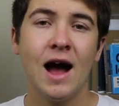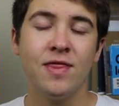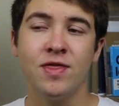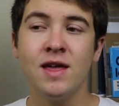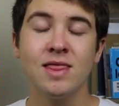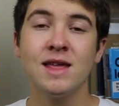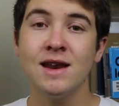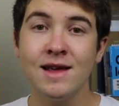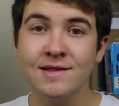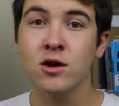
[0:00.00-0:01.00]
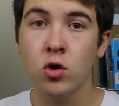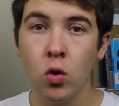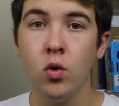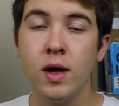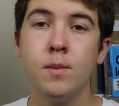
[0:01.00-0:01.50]
I think that it is a
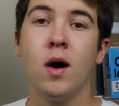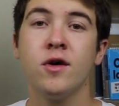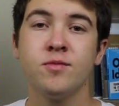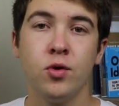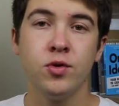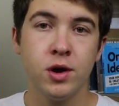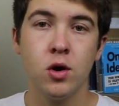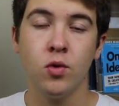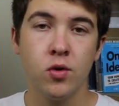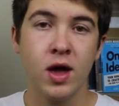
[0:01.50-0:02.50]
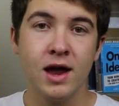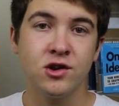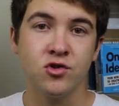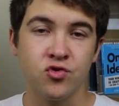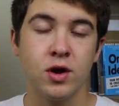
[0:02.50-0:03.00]
cool impossible, you know,
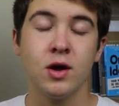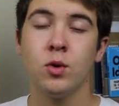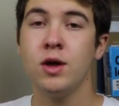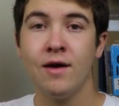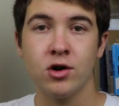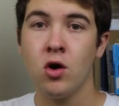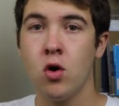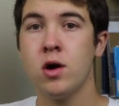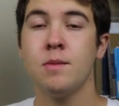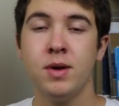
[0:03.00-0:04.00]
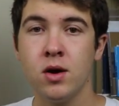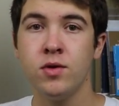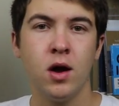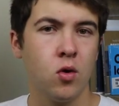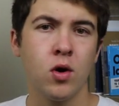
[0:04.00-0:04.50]
location trick where you have a card appear
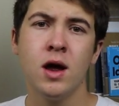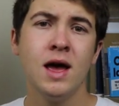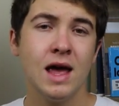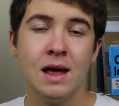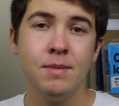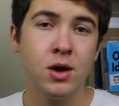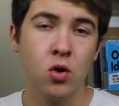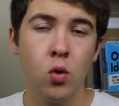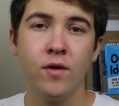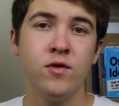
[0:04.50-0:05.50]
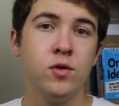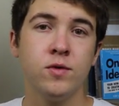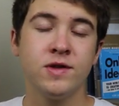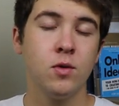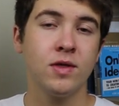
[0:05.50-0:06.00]
there or it'd be cool if you
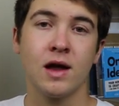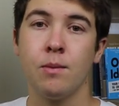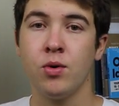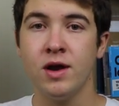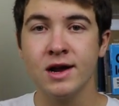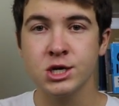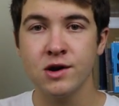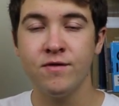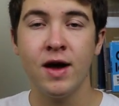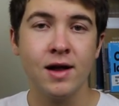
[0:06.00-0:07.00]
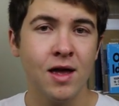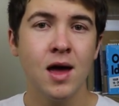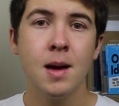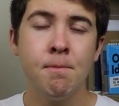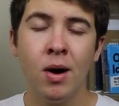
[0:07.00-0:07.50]
used it with like a prediction effect.
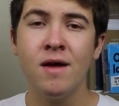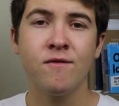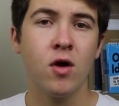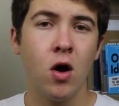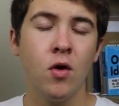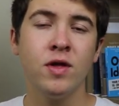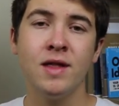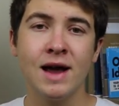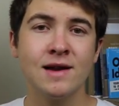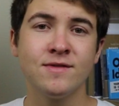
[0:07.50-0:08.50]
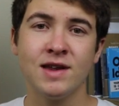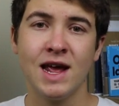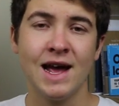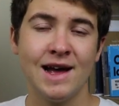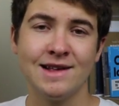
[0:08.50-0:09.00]
But for all the negatives that
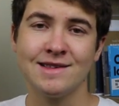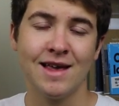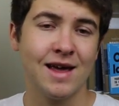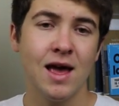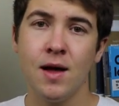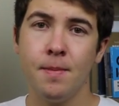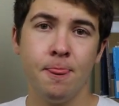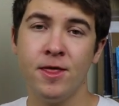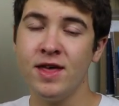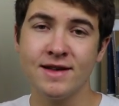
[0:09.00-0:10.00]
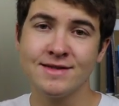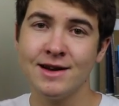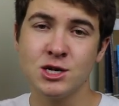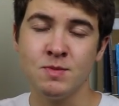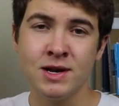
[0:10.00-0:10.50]
it has, like the things that
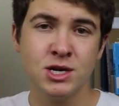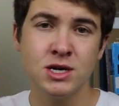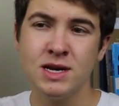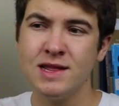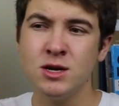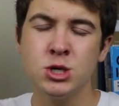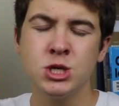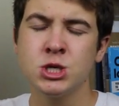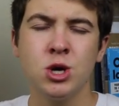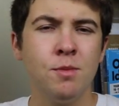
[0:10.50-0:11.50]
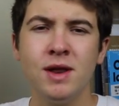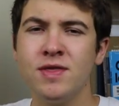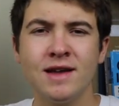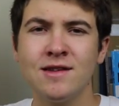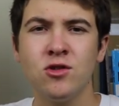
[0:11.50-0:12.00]
I just mentioned, there's just so many
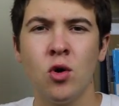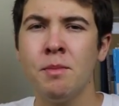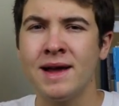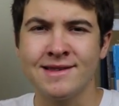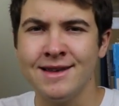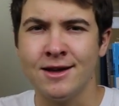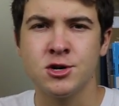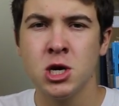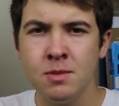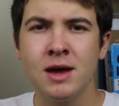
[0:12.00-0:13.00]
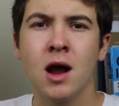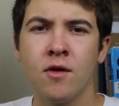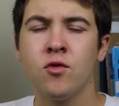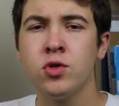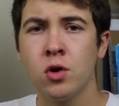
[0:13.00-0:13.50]
things that don't make sense. You need to be
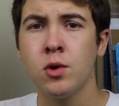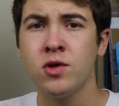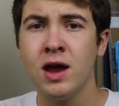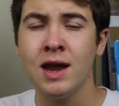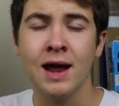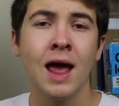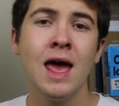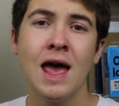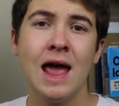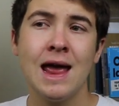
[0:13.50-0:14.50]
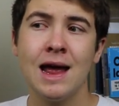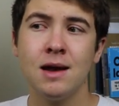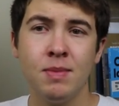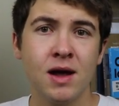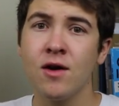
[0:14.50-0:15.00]
careful with your routining
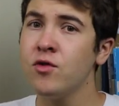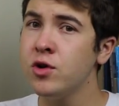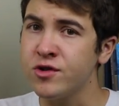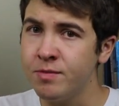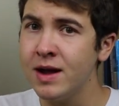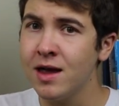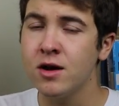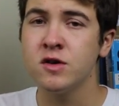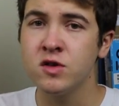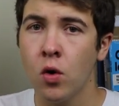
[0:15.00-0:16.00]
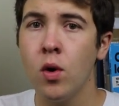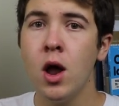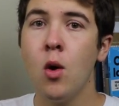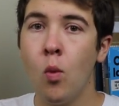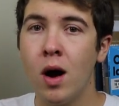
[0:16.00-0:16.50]
and be careful that your spectators don't
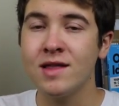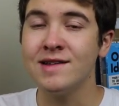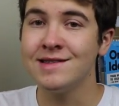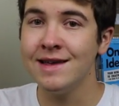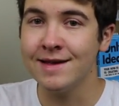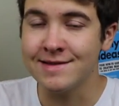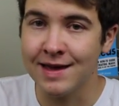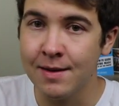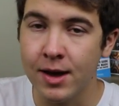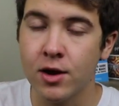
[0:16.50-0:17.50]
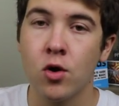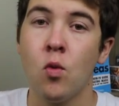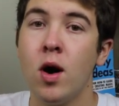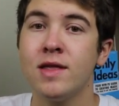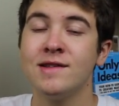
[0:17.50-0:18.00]
want to see this gimmick or
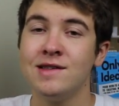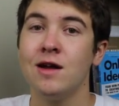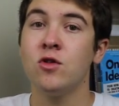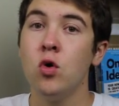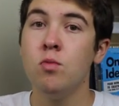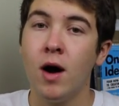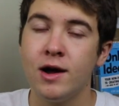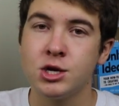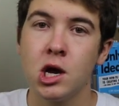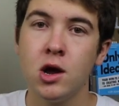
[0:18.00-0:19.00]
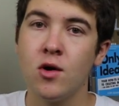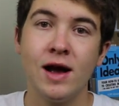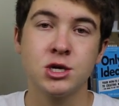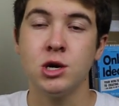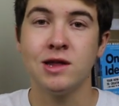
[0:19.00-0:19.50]
want to see it too much or
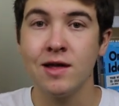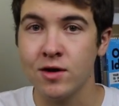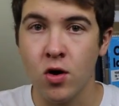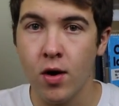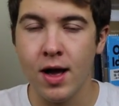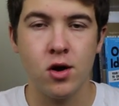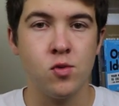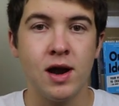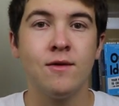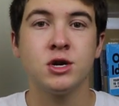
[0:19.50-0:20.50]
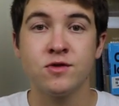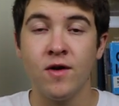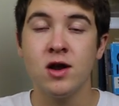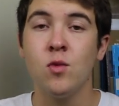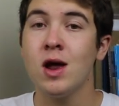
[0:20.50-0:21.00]
ask you to take the card out or whatever. Just
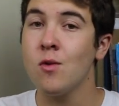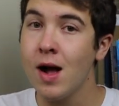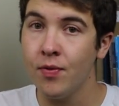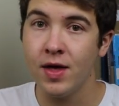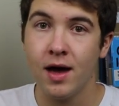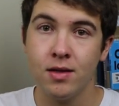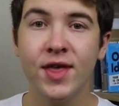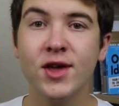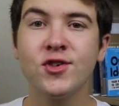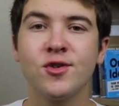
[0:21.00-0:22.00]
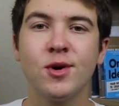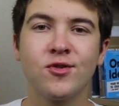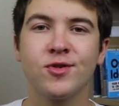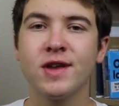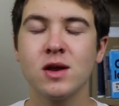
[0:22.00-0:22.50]
find a way around that. Thank you so
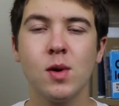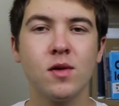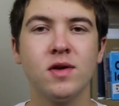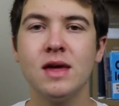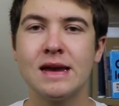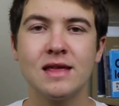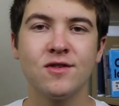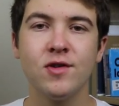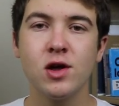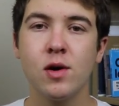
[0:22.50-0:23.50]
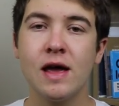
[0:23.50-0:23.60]
much for sticking around to the end of this video.